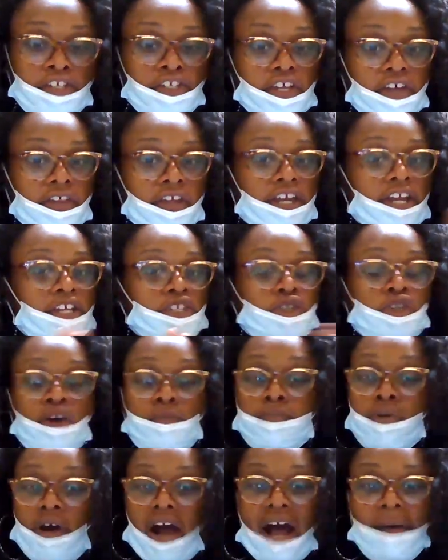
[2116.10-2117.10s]
So there is no
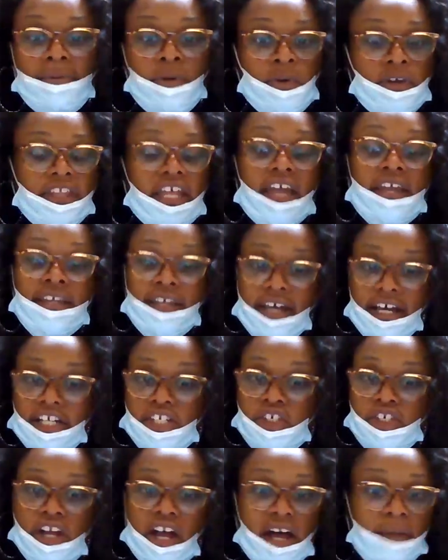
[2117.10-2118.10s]
problem with a young
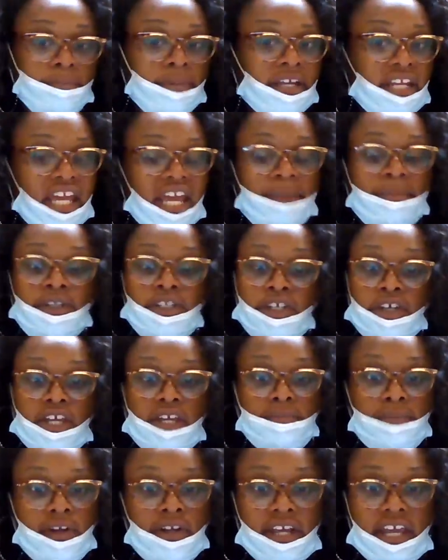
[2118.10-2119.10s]
child being able to
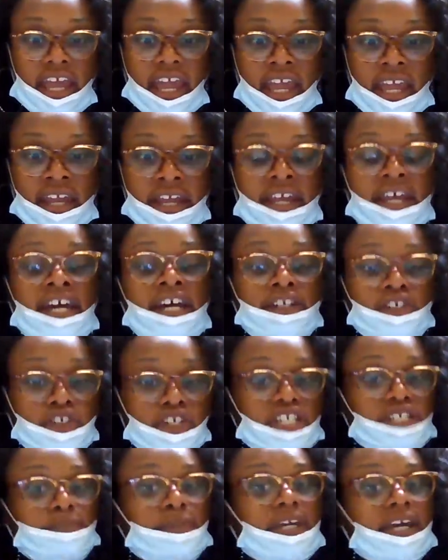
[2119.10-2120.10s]
communicate
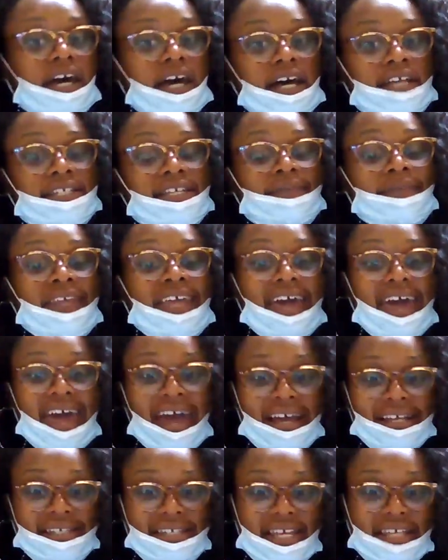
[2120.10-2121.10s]
just because of the
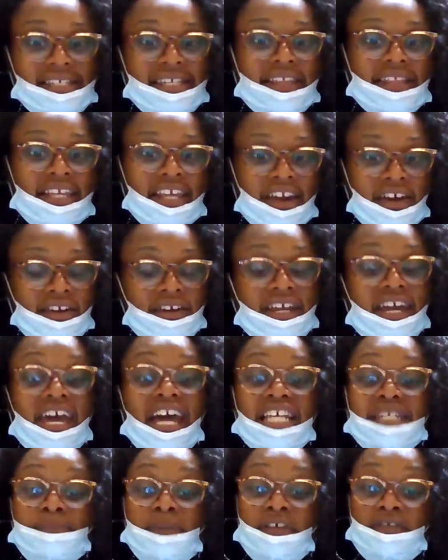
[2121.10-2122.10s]
access that the internet
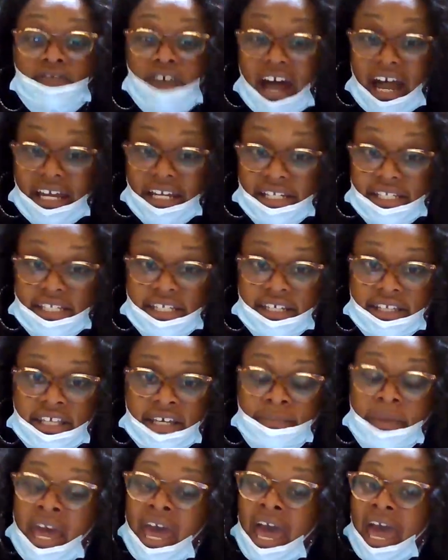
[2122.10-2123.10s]
has provided to
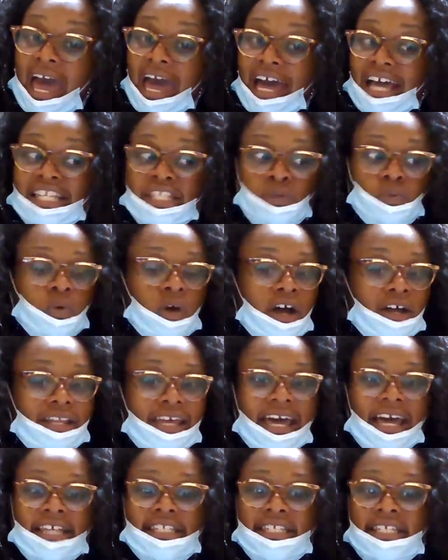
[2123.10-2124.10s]
them, as well
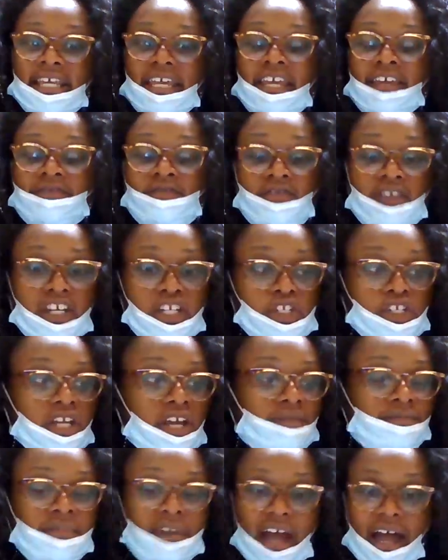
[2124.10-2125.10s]
as the invention
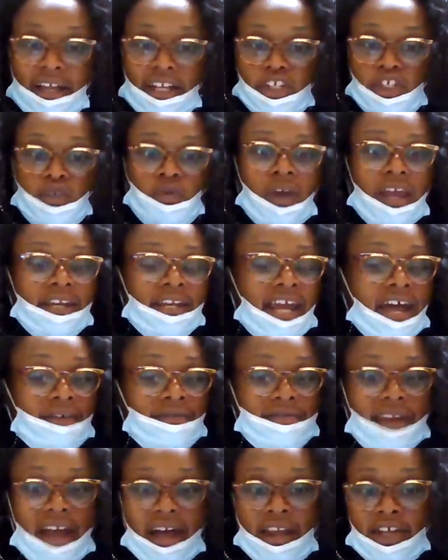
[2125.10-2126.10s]
of knowledge. Right now,
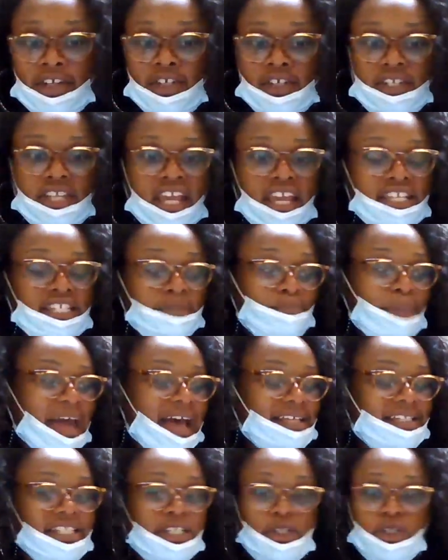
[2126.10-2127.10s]
knowledge is, is
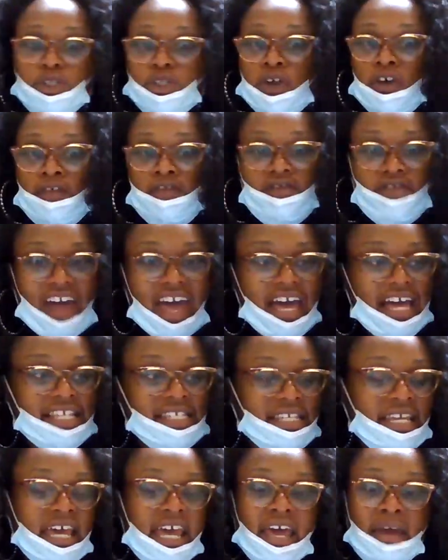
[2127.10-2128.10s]
passing so
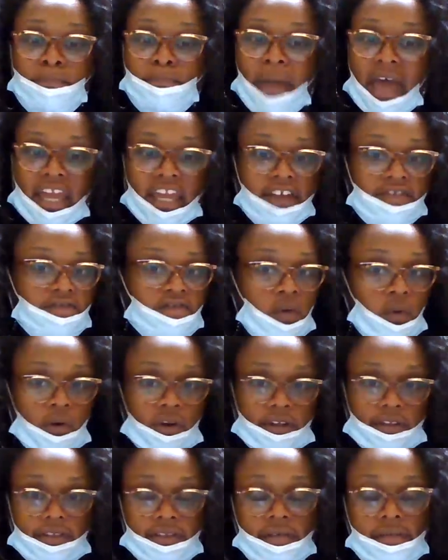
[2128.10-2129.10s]
fast back and
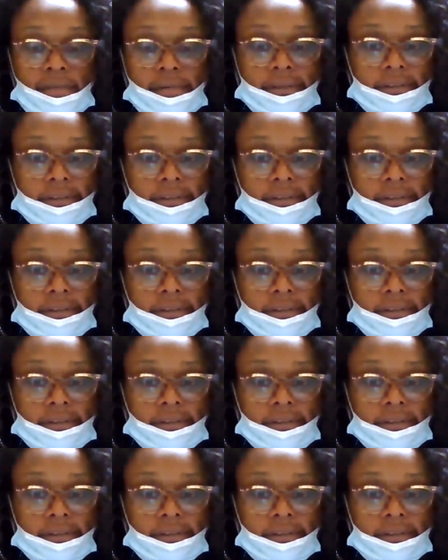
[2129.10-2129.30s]
forth.